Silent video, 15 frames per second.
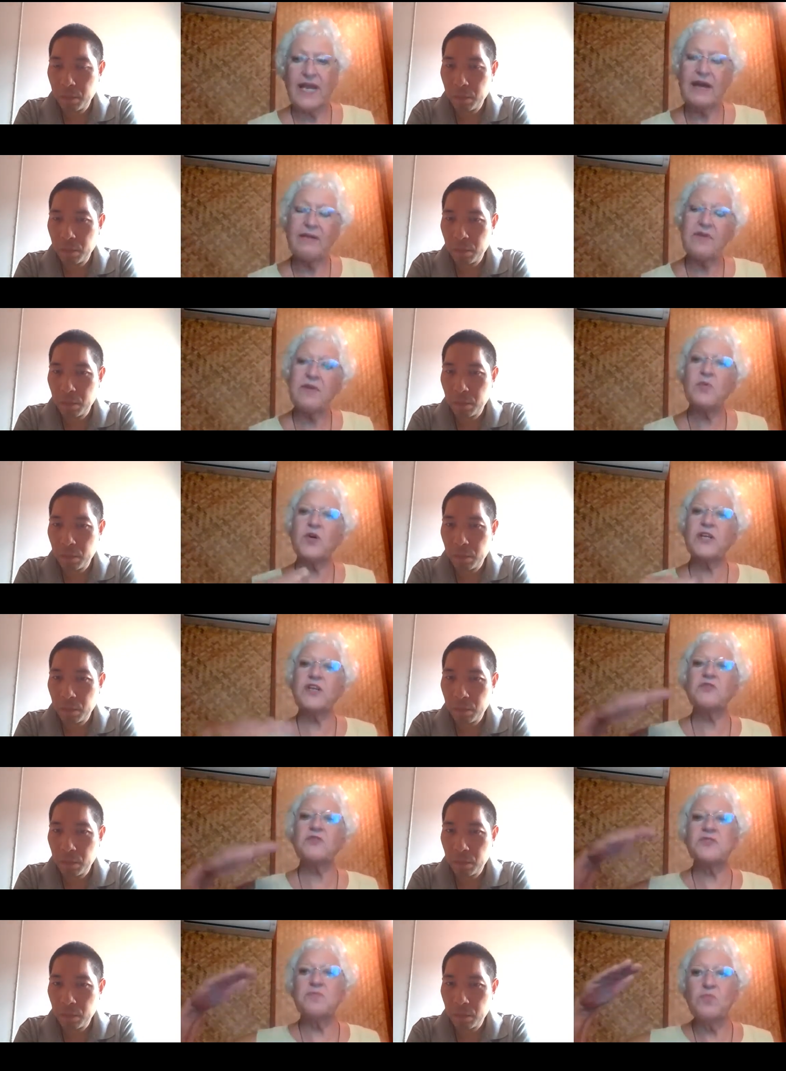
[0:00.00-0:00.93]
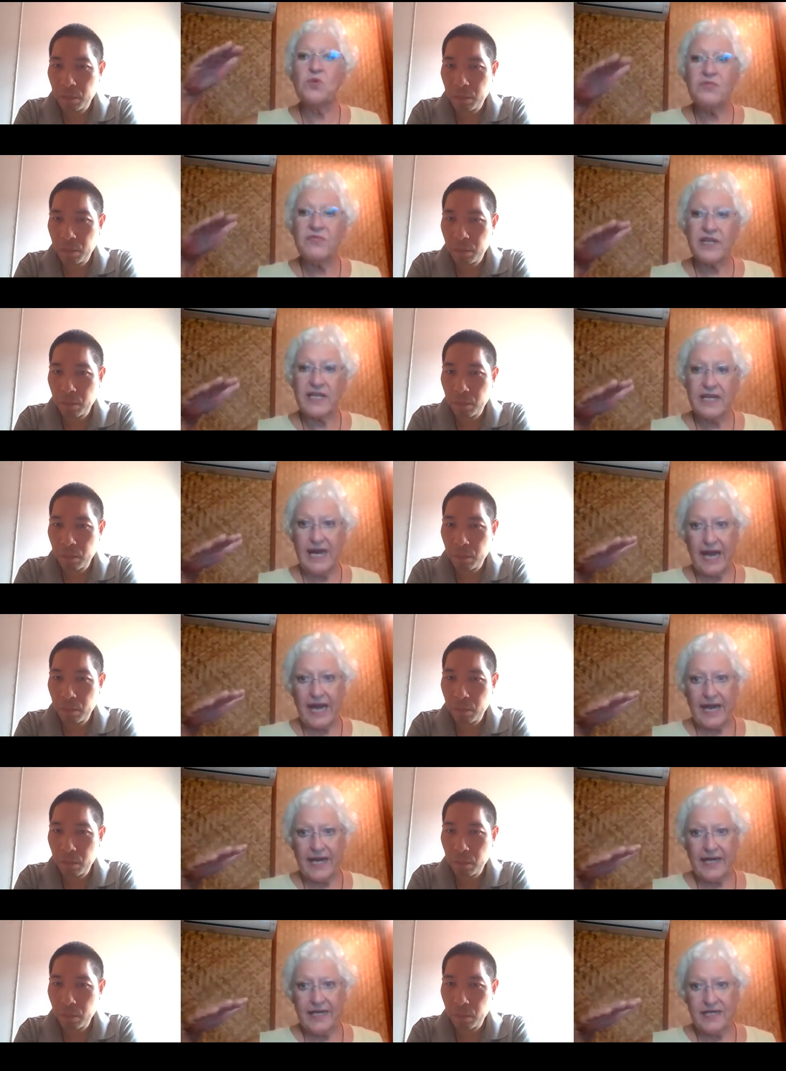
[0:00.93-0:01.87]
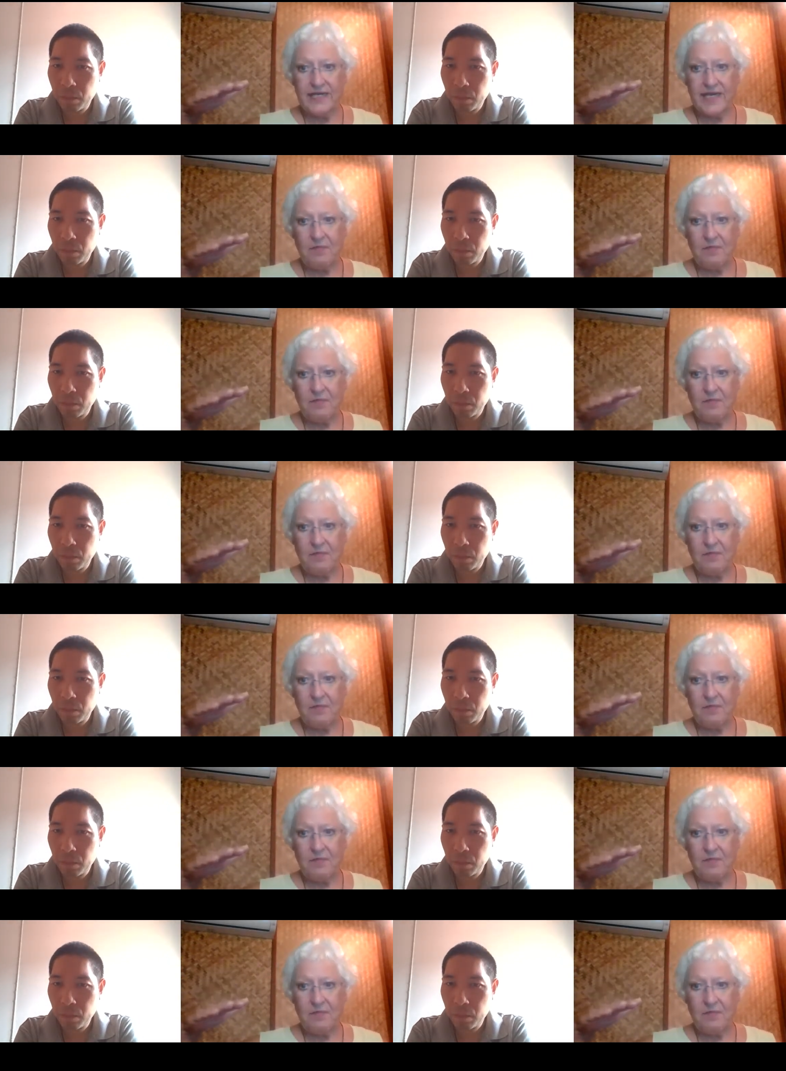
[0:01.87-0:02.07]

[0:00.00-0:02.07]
Speaker 1: Everybody who's moving in a higher